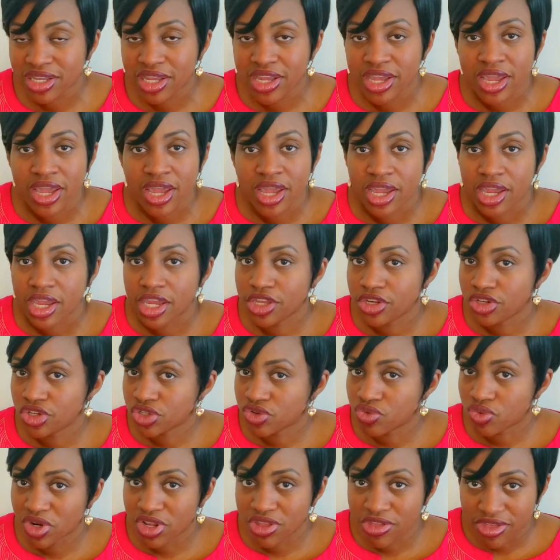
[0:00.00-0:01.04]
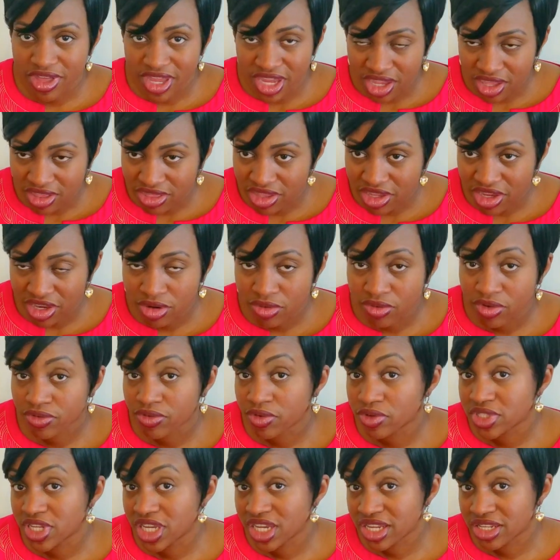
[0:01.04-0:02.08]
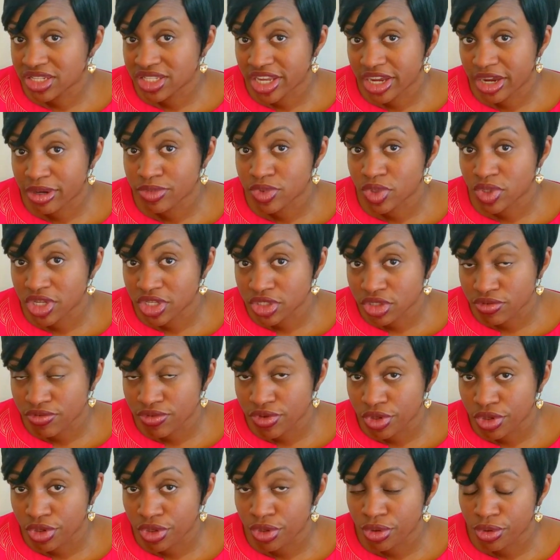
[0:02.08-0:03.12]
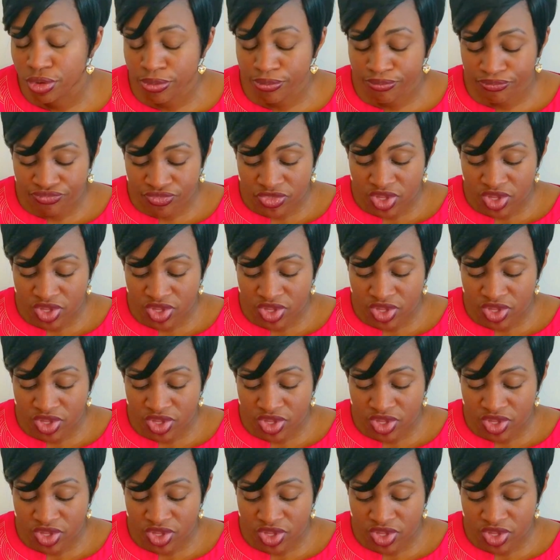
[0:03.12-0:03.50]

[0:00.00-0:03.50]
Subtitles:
and you're just really thanking the interviewer for taking time to interview you,